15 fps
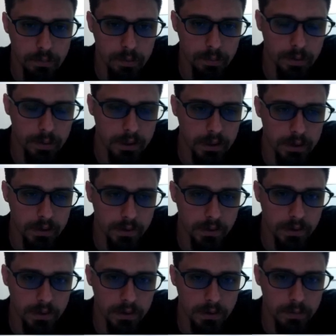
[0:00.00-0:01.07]
playing this
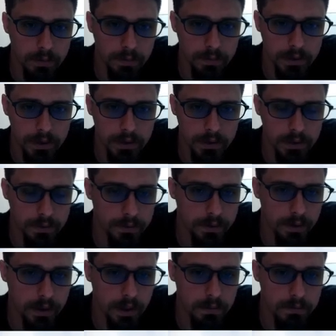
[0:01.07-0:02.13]
just a few
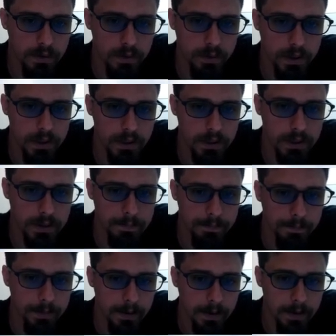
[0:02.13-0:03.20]
games recently,
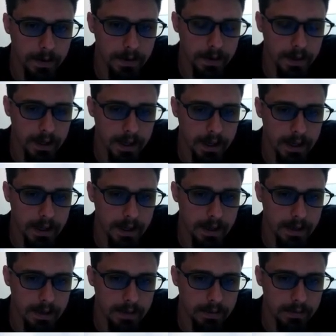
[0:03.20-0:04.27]

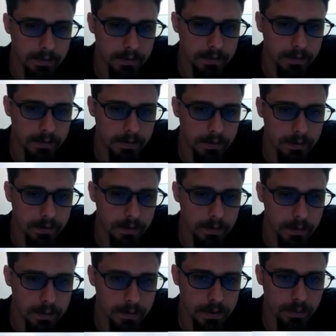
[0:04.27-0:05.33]
and
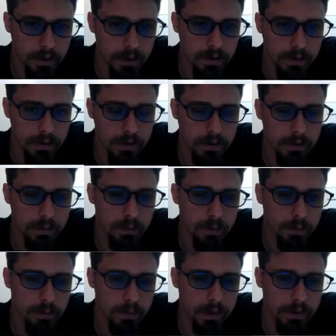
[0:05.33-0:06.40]
sometimes I run into this
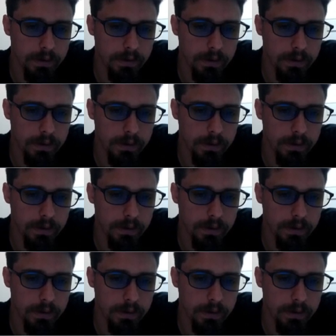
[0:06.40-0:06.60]
move, which